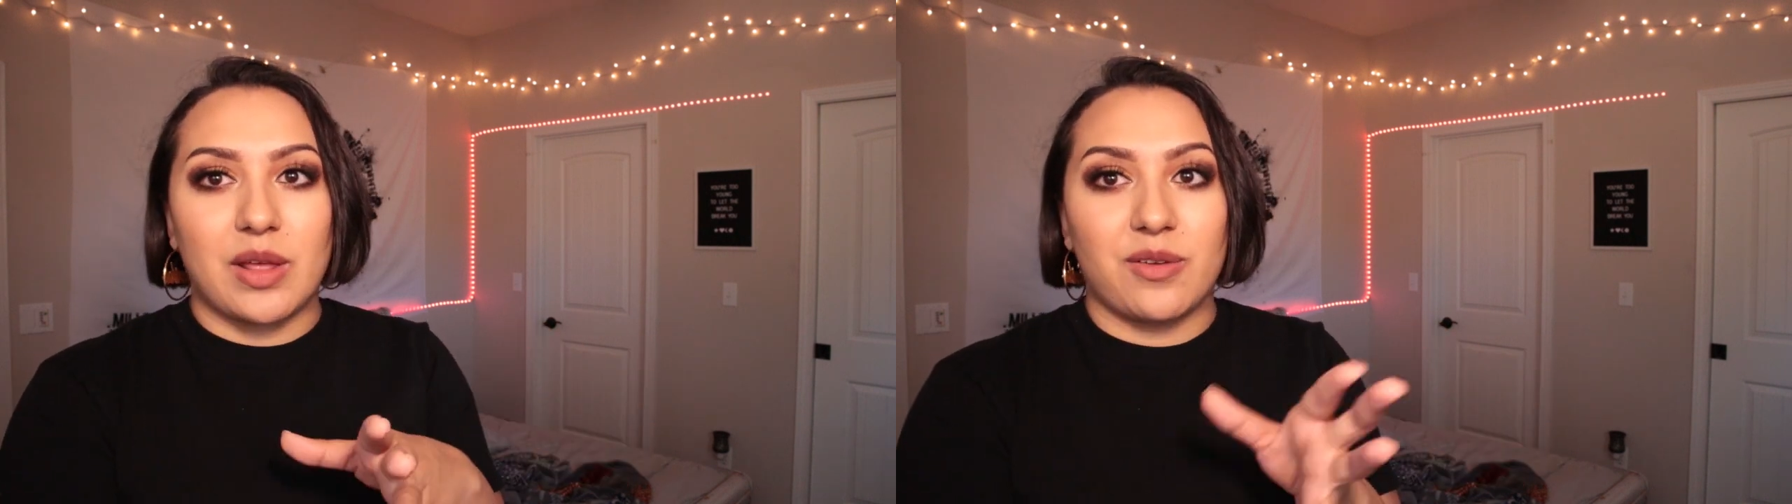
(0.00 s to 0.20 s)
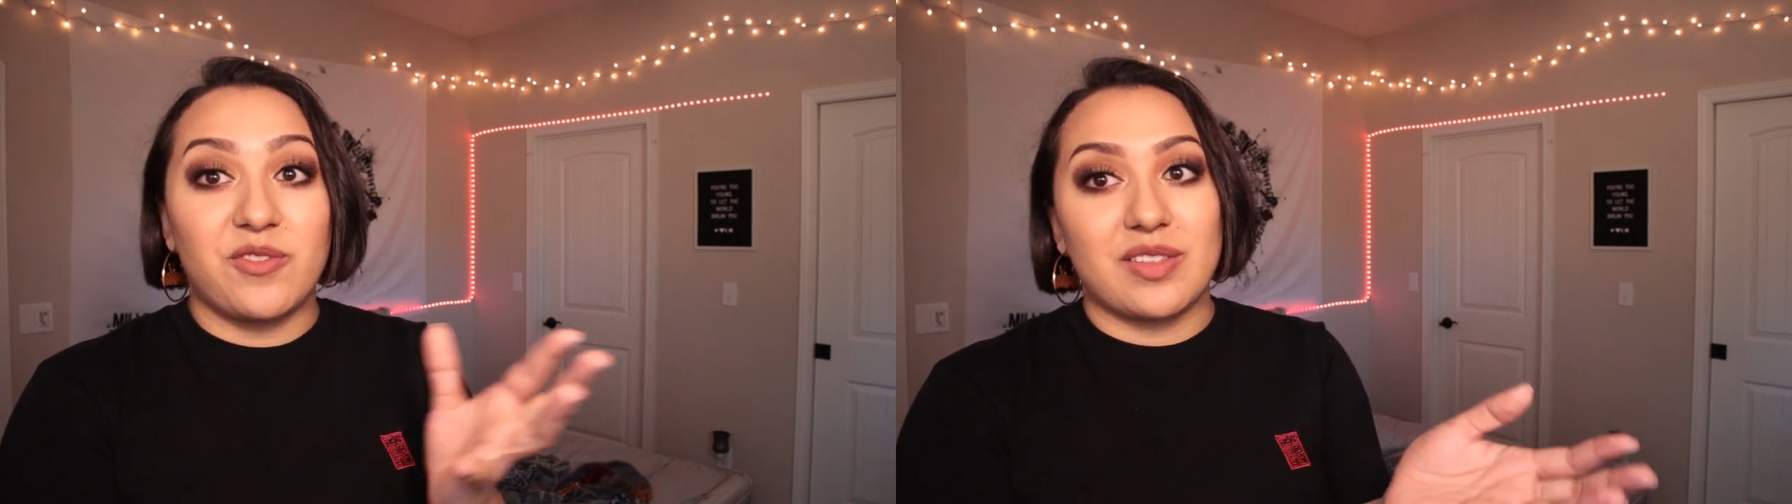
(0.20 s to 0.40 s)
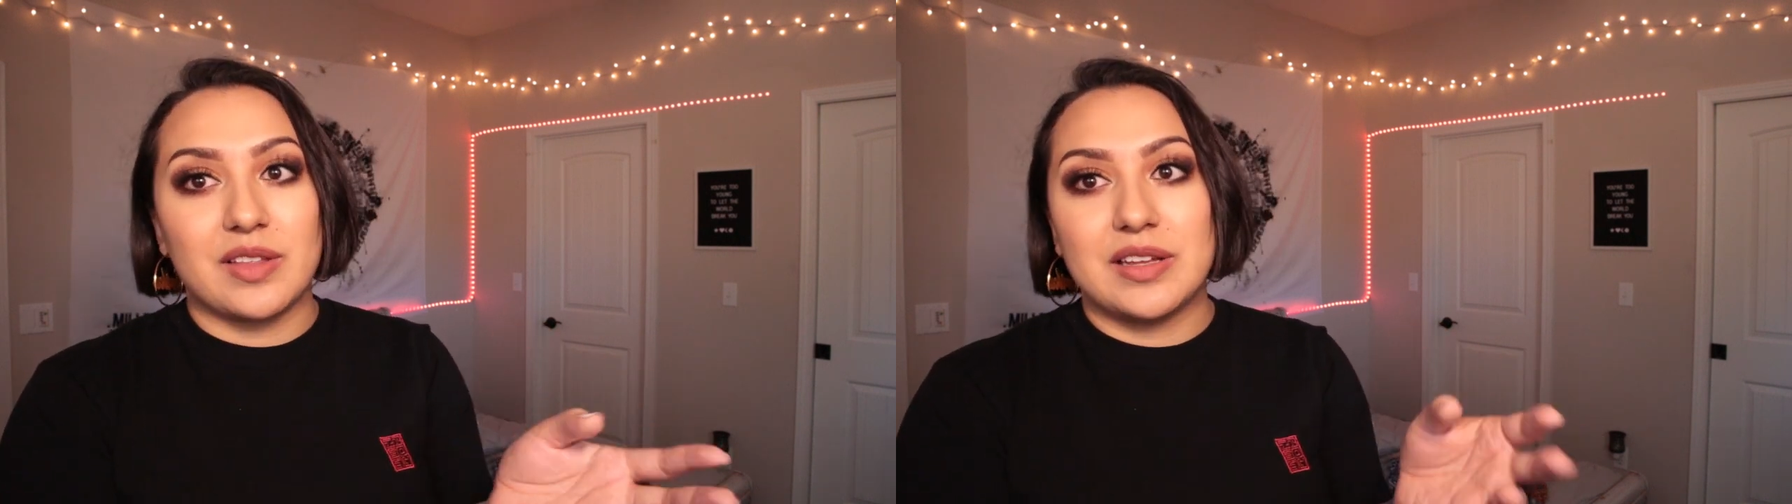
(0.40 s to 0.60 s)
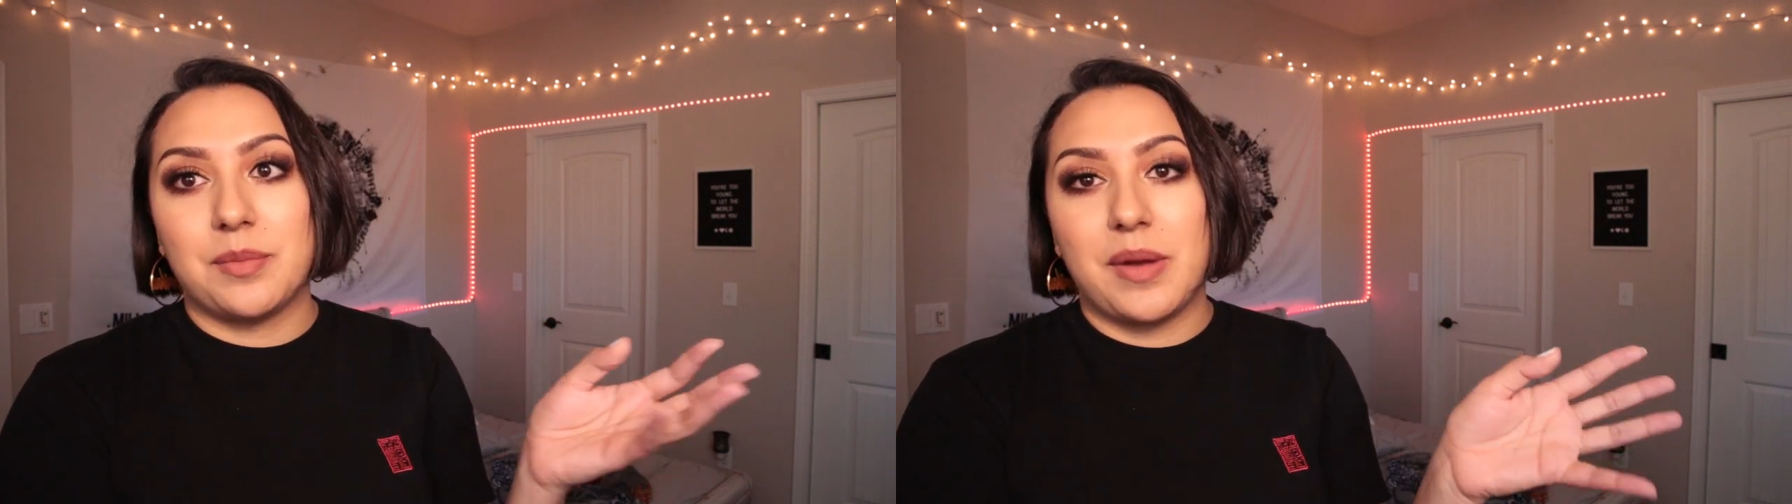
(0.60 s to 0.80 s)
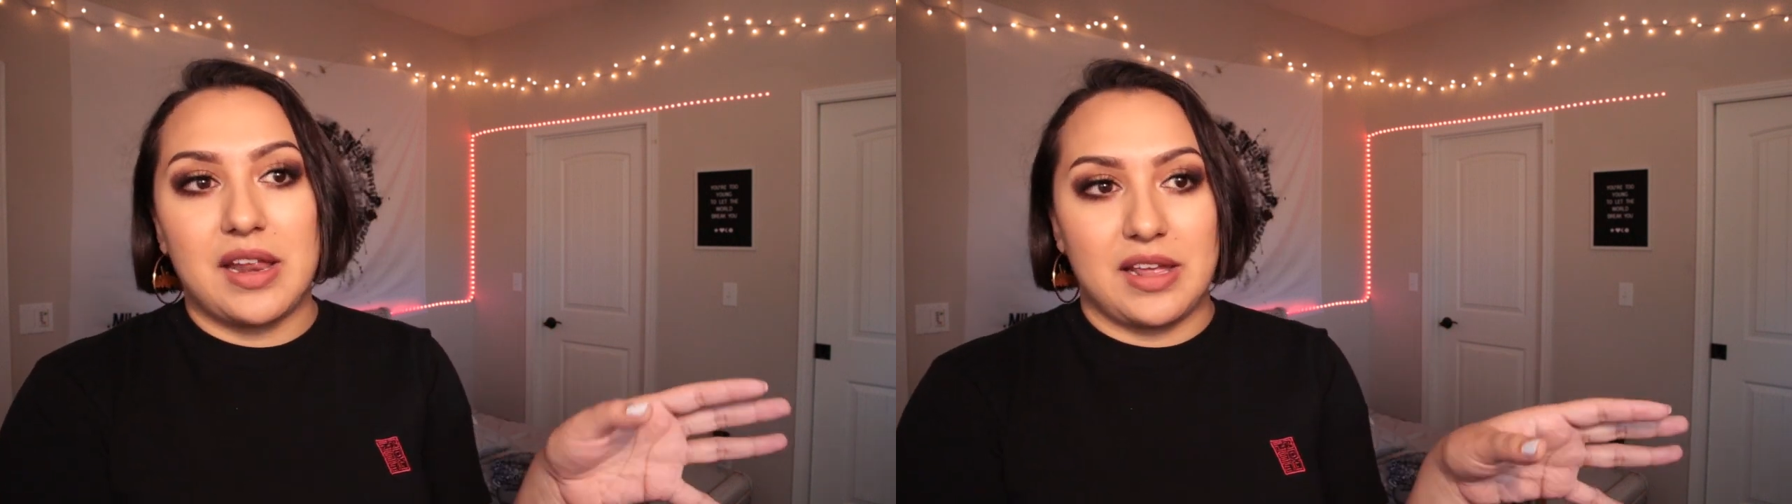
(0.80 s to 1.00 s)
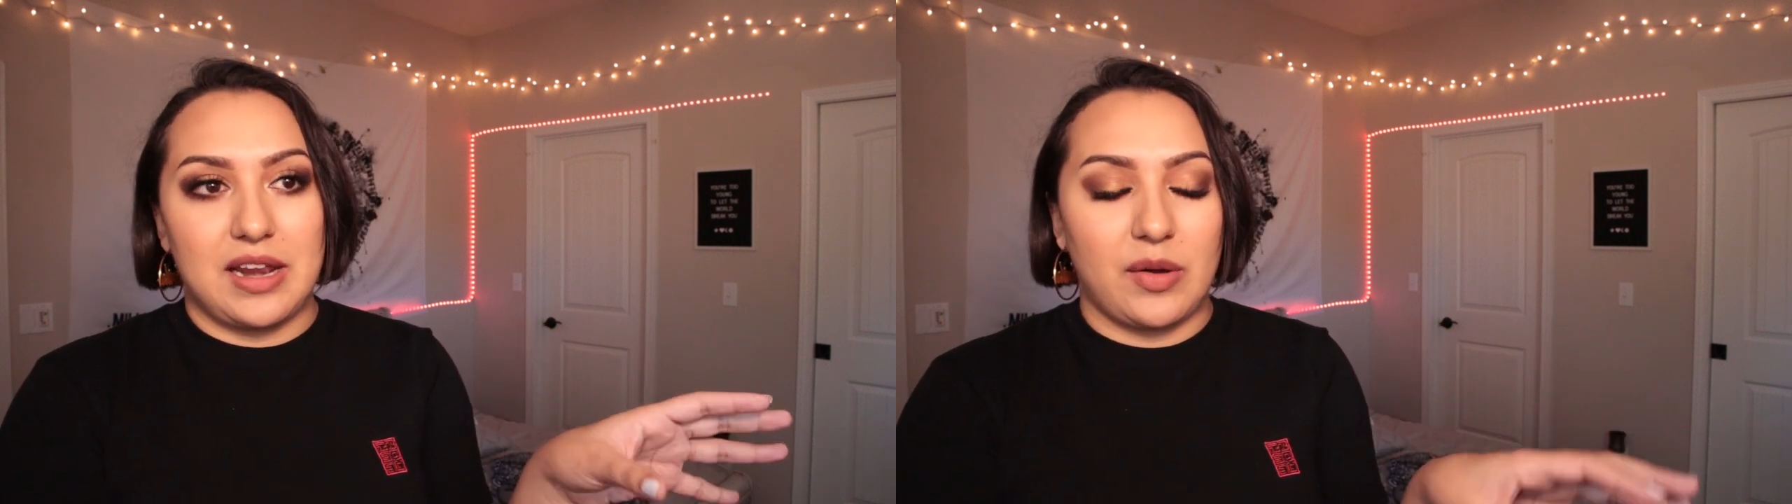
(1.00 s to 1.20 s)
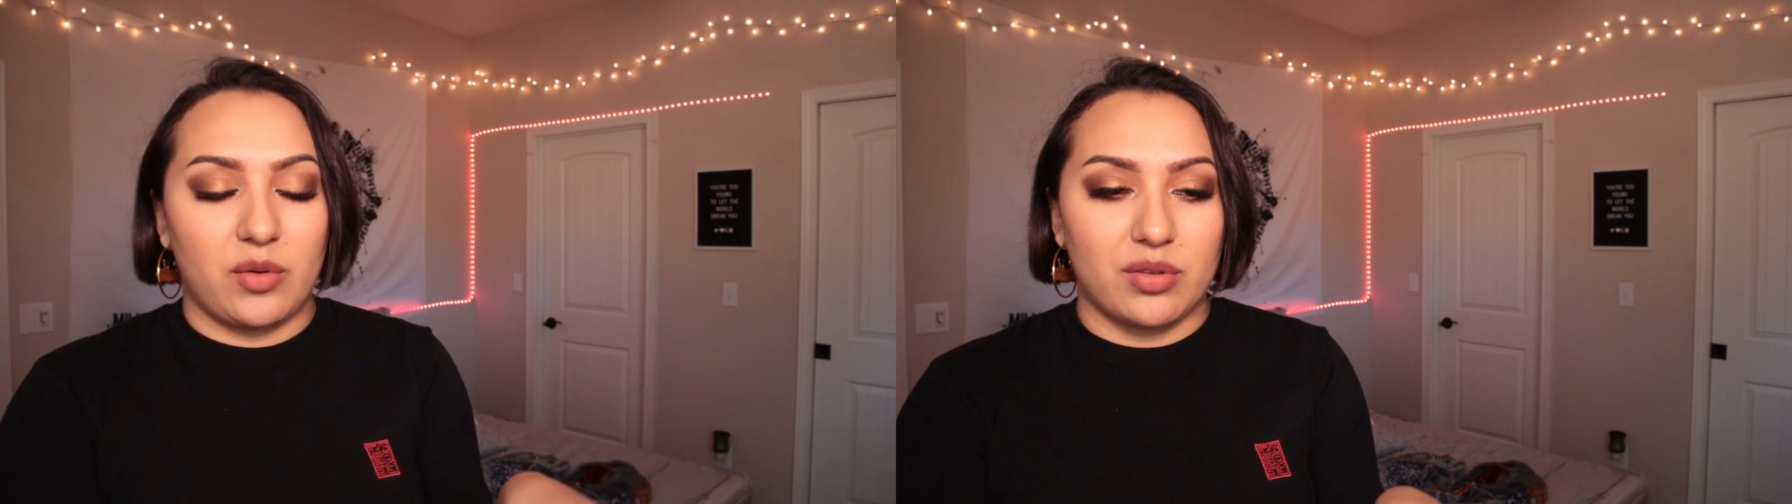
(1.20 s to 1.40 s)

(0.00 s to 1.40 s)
like physically demanding and how